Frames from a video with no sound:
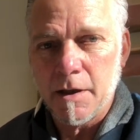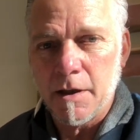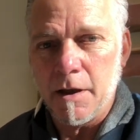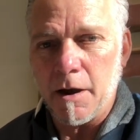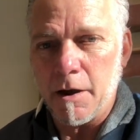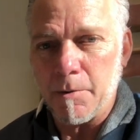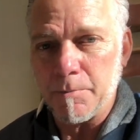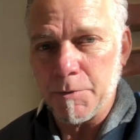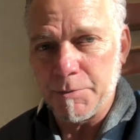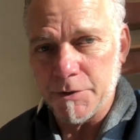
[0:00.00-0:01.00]

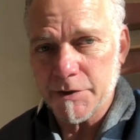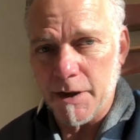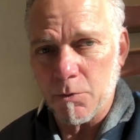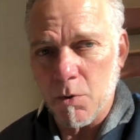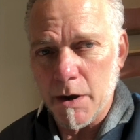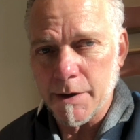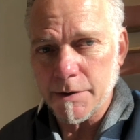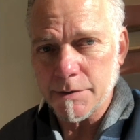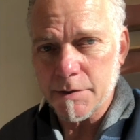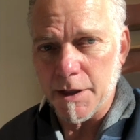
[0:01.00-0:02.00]
the pure sound
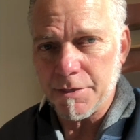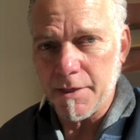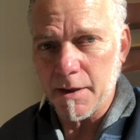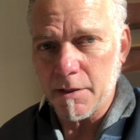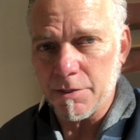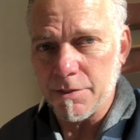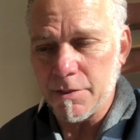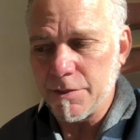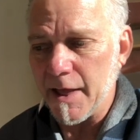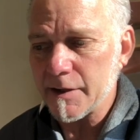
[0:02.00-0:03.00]
wires. I think
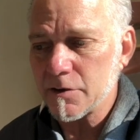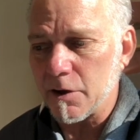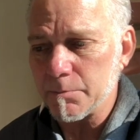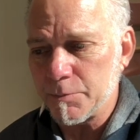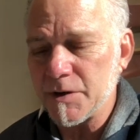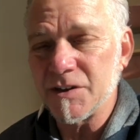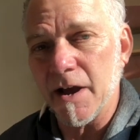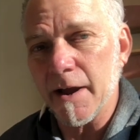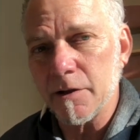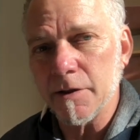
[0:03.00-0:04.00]
that's all pretty
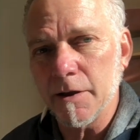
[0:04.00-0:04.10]
dialed.